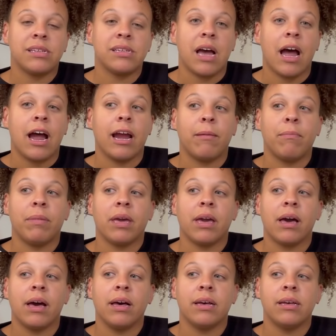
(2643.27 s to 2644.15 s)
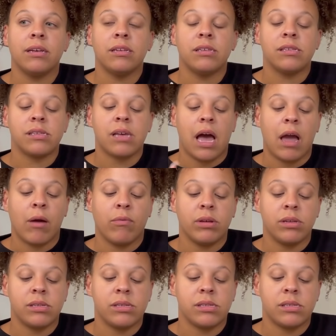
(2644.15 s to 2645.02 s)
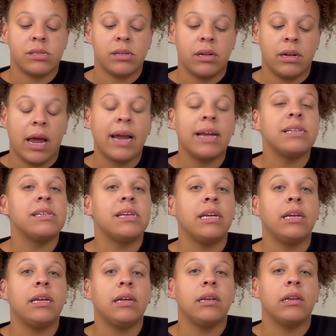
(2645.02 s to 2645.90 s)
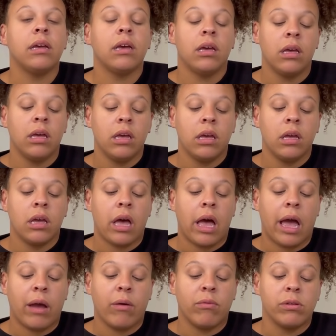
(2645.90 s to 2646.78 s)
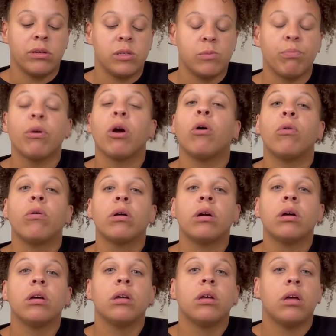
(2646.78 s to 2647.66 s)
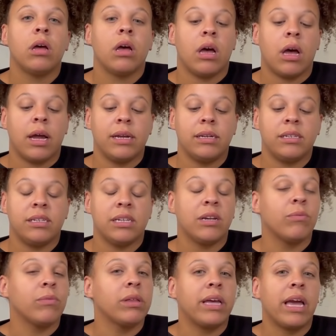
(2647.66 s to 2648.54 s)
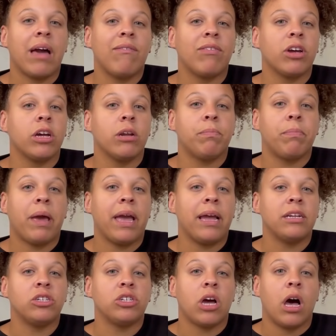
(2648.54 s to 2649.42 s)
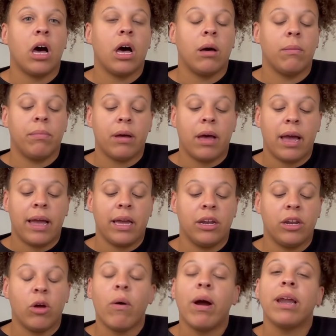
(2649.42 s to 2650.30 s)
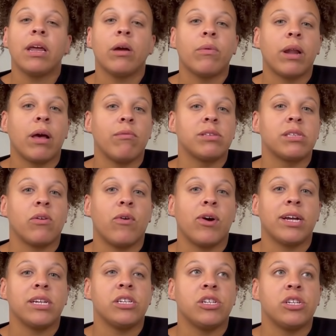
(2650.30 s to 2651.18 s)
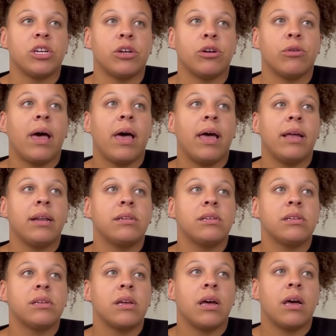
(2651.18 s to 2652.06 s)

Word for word: time because I was 19, I was broke, I didn't really have a good paying job. I had no idea what I was going to do. But